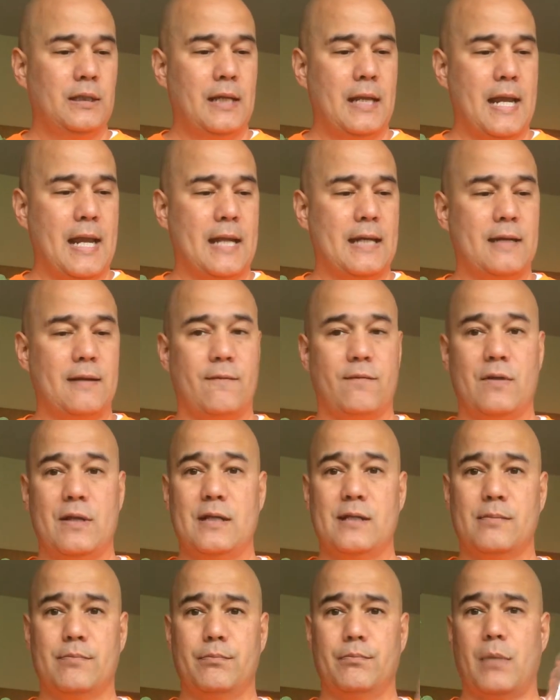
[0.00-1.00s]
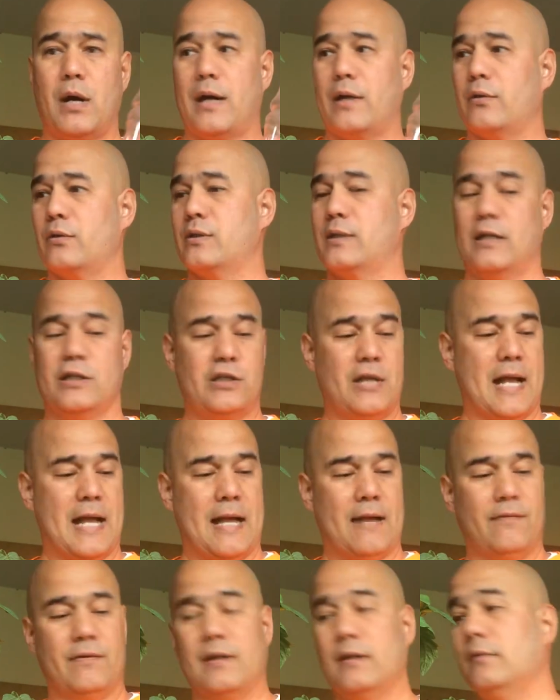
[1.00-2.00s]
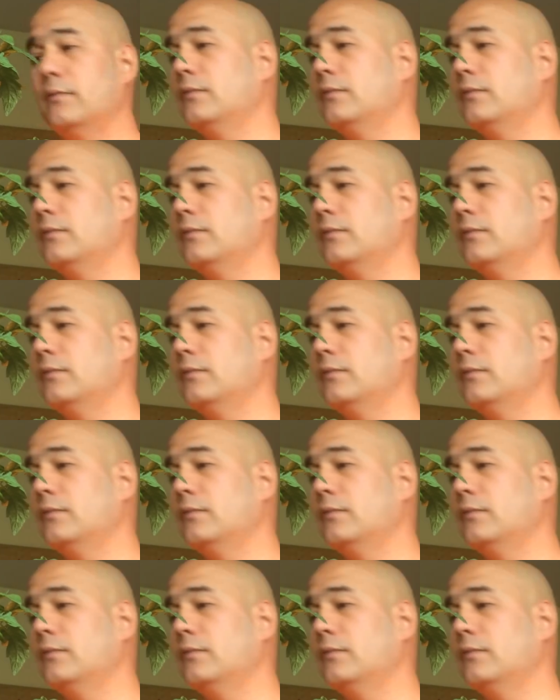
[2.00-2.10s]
any of these bottles that you have in it.